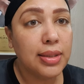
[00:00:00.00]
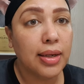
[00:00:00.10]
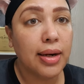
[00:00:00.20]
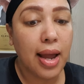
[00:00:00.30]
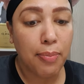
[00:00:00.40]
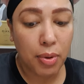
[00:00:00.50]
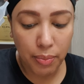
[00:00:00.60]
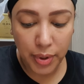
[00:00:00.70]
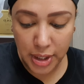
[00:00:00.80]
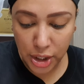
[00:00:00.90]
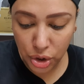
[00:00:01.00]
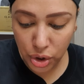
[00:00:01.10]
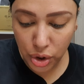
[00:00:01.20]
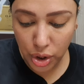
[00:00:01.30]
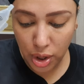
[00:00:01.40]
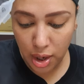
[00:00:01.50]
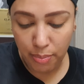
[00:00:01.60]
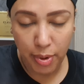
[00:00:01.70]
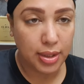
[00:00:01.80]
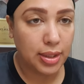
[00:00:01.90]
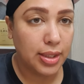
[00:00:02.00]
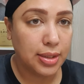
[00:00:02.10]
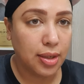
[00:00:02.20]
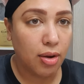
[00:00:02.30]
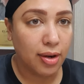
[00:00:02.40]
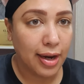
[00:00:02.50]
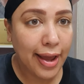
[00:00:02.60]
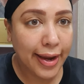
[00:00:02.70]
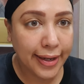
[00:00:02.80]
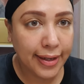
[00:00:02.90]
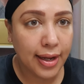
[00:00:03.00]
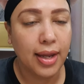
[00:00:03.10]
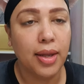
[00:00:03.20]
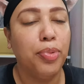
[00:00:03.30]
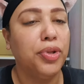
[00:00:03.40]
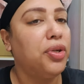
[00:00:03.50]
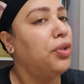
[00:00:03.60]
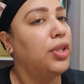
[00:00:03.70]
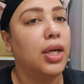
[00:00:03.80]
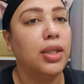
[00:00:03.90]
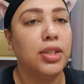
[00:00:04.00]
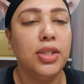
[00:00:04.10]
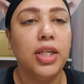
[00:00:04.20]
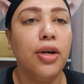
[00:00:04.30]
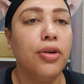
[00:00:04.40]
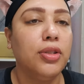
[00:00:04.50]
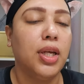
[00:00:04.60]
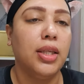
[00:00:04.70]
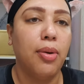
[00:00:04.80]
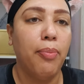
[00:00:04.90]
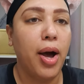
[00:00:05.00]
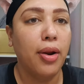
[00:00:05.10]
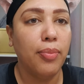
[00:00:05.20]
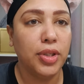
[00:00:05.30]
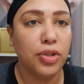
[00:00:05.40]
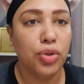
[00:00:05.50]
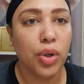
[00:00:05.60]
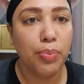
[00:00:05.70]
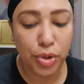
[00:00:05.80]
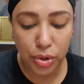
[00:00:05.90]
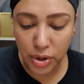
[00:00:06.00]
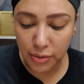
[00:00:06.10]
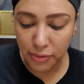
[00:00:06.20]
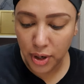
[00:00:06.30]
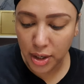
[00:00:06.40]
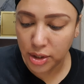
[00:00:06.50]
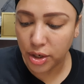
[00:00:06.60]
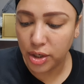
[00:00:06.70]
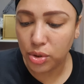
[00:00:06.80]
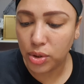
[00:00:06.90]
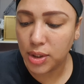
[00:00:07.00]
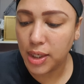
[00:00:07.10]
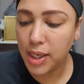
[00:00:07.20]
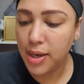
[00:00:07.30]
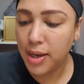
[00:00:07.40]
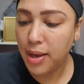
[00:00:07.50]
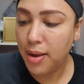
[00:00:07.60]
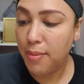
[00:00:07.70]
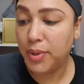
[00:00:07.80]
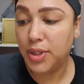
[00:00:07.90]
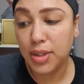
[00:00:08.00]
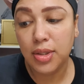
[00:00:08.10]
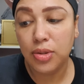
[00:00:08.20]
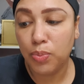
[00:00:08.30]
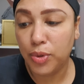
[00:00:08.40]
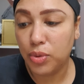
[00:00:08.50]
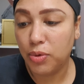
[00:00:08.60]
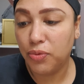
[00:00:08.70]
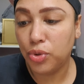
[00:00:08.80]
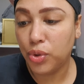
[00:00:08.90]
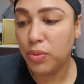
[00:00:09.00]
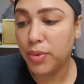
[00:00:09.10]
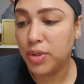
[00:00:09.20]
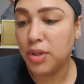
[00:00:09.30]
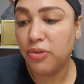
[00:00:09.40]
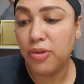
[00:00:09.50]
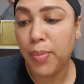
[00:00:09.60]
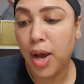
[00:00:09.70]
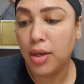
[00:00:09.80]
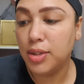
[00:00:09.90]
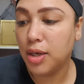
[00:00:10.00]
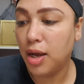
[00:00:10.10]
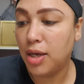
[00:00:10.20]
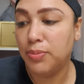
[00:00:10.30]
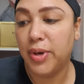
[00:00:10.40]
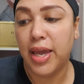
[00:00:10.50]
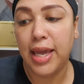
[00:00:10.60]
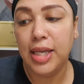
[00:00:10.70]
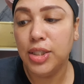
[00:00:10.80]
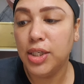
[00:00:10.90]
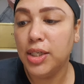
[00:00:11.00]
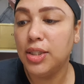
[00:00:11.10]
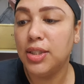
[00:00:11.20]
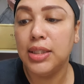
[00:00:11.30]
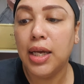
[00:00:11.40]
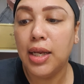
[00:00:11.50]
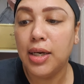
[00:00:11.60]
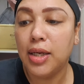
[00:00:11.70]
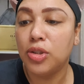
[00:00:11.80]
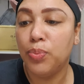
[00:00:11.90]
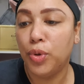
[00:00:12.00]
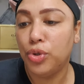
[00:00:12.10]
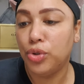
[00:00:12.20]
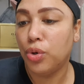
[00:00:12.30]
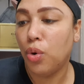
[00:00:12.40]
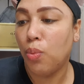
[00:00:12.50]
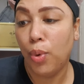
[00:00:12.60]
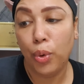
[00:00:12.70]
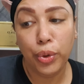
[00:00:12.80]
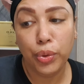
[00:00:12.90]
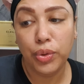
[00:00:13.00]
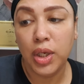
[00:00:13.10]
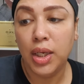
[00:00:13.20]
and hyperpigmentation. I bought this online. I can put all the details at the bottom in the descriptions if you guys are interested. But this is supposed to be for treatments of spots caused by aging, sun exposure, hormonal